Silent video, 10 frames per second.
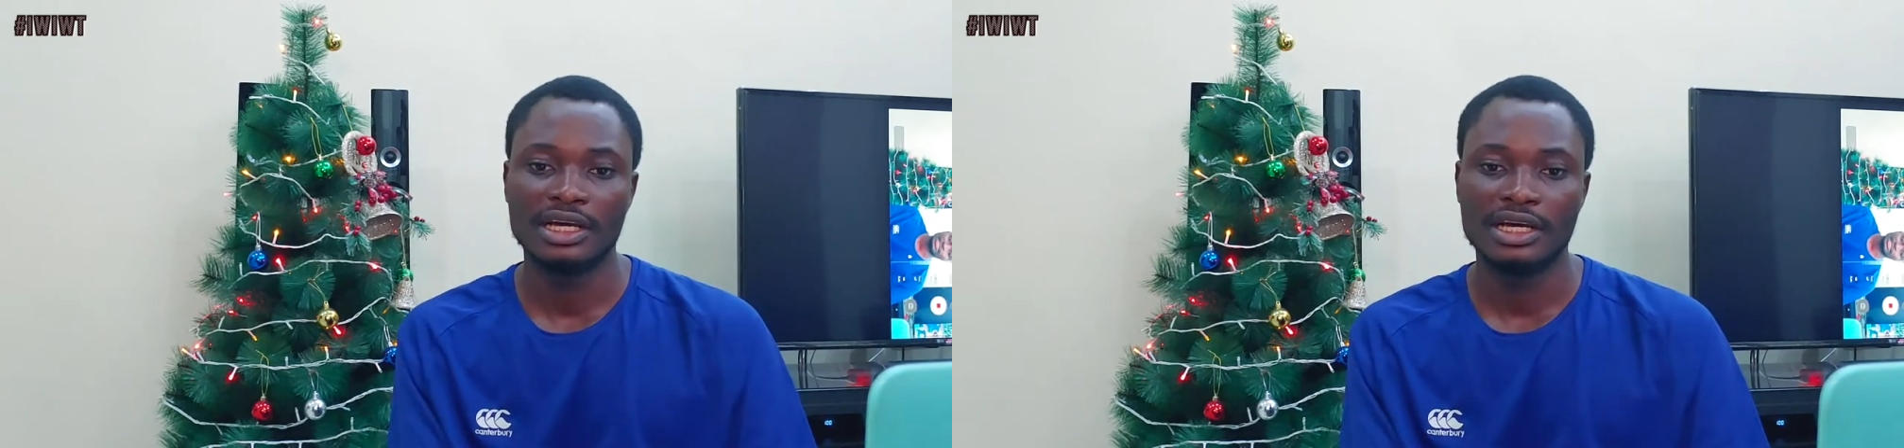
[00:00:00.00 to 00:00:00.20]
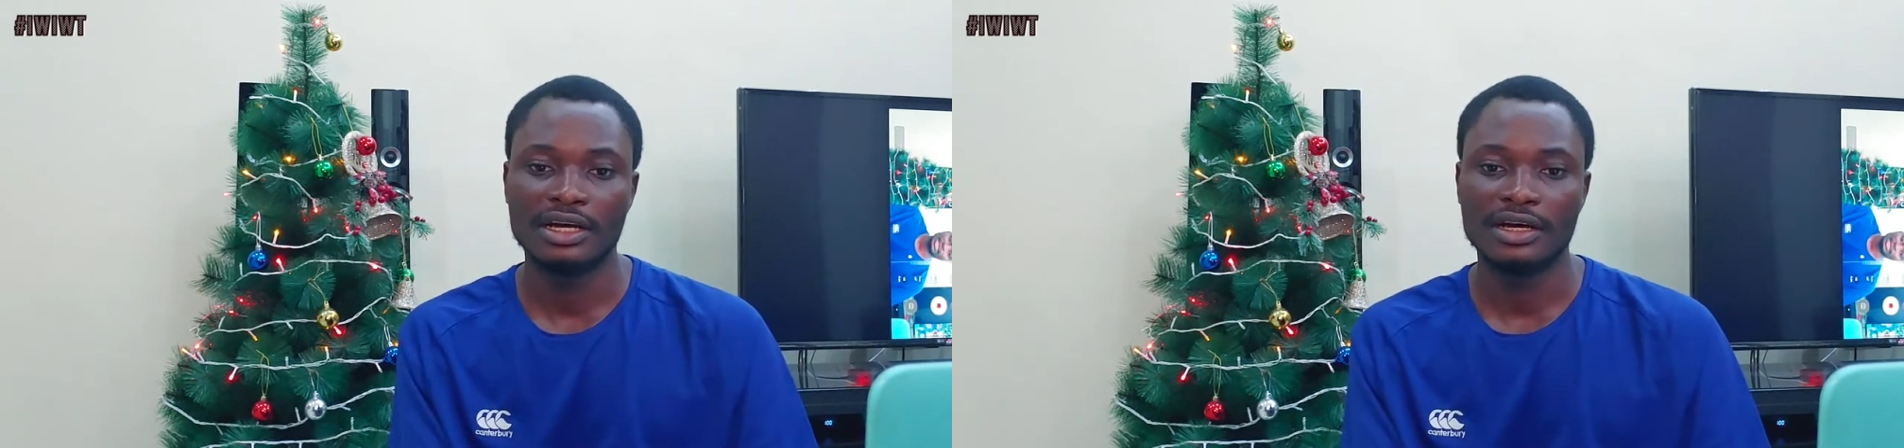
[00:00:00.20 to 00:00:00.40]

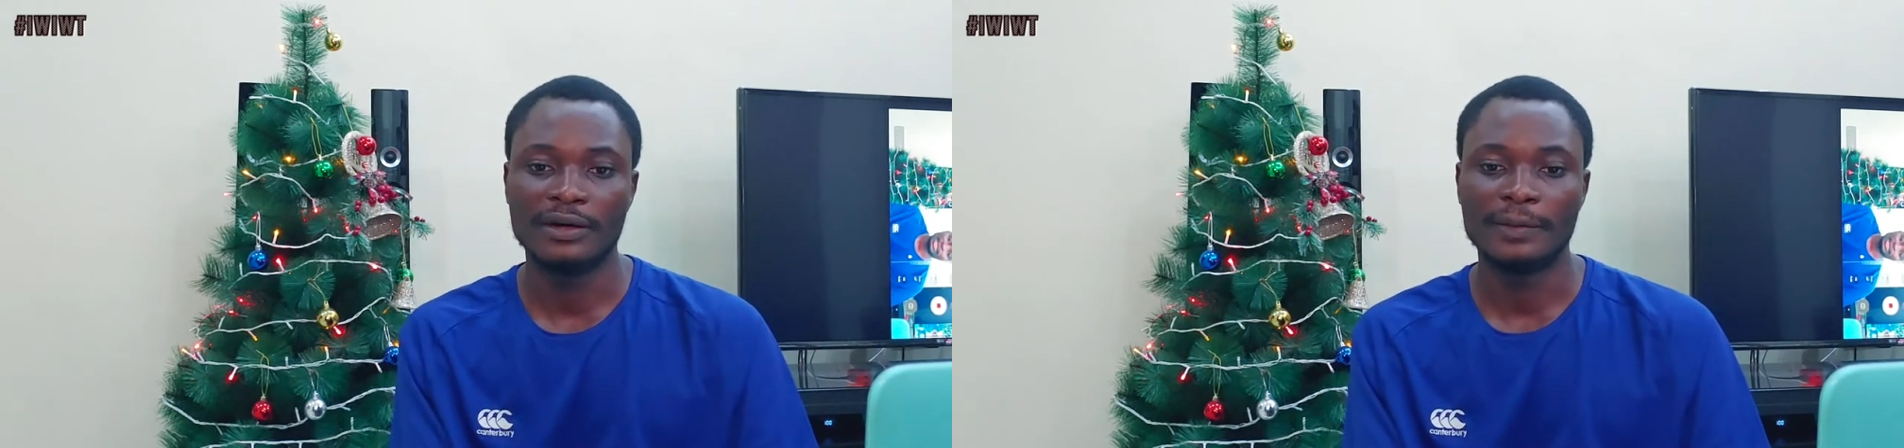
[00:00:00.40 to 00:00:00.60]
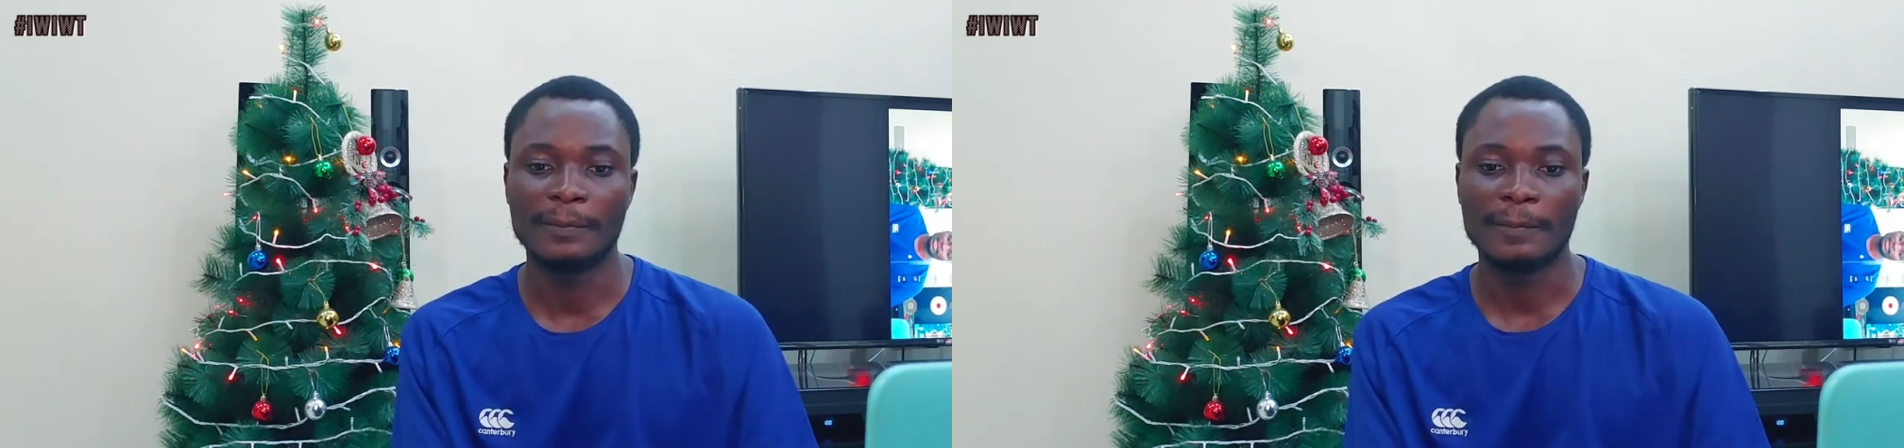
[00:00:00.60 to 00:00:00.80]

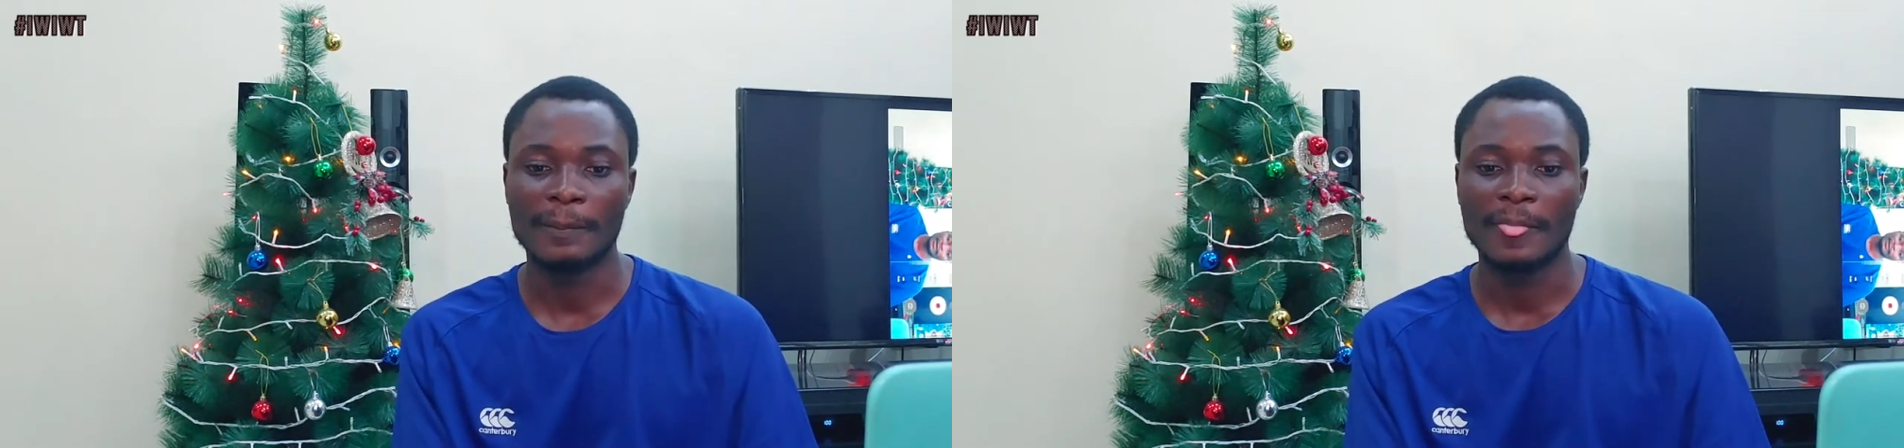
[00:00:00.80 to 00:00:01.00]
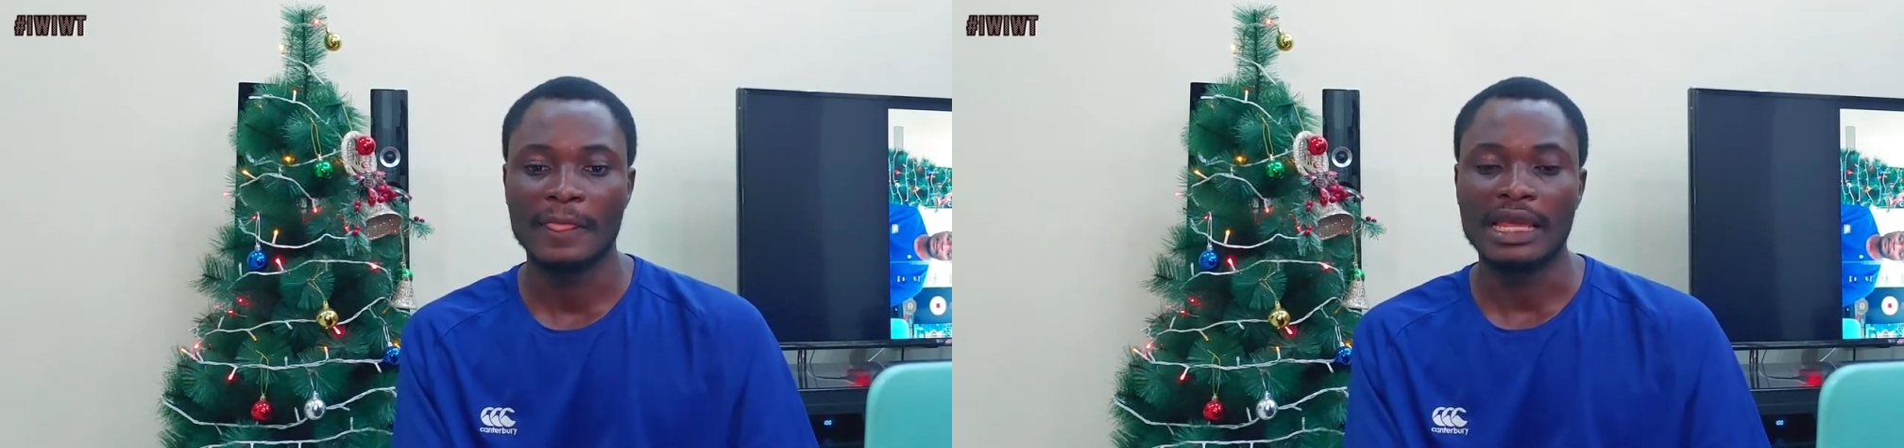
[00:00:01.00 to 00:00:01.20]

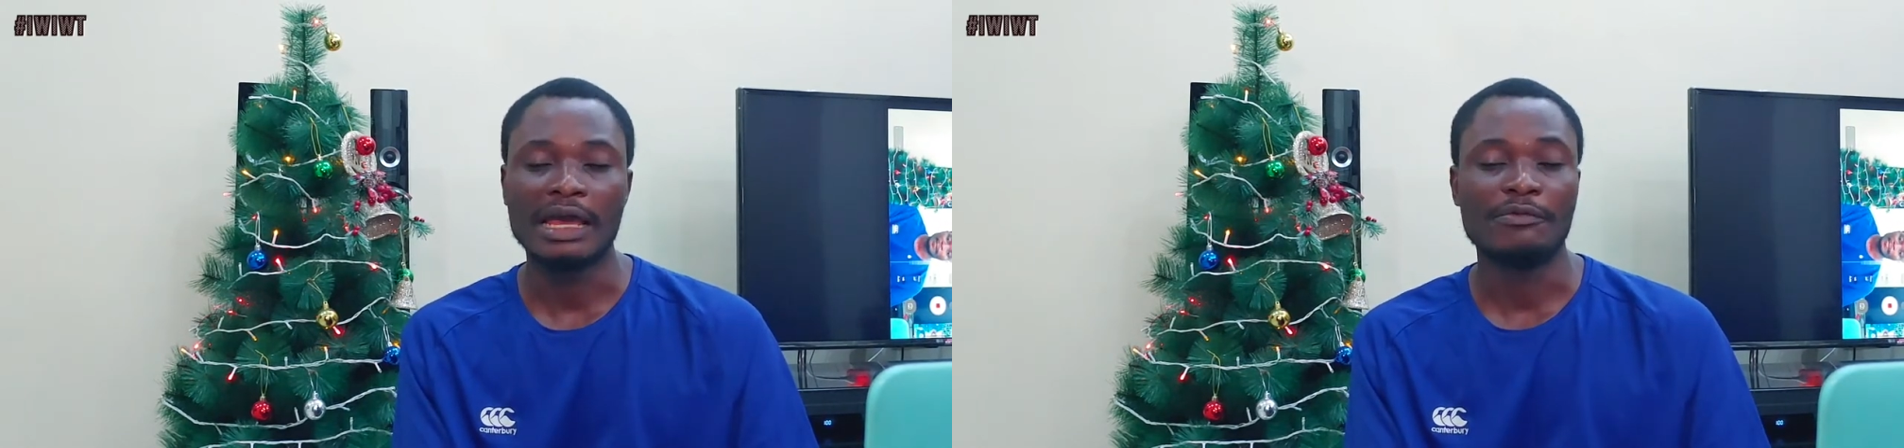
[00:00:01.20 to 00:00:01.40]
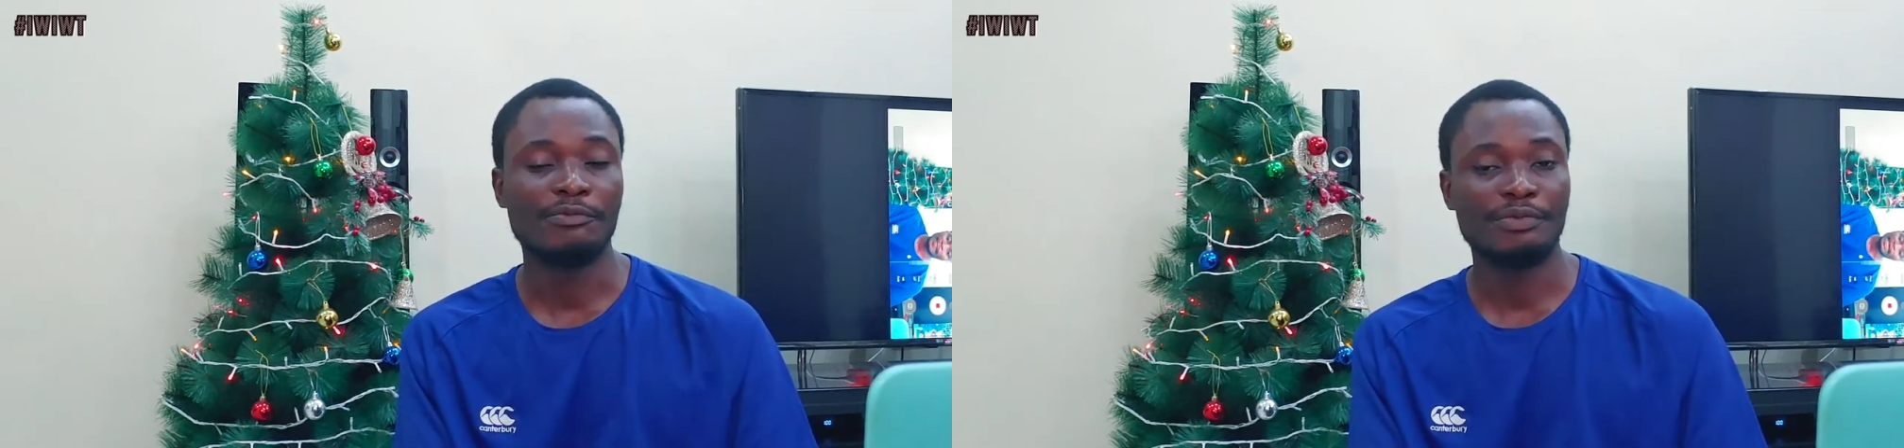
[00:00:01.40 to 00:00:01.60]
I'm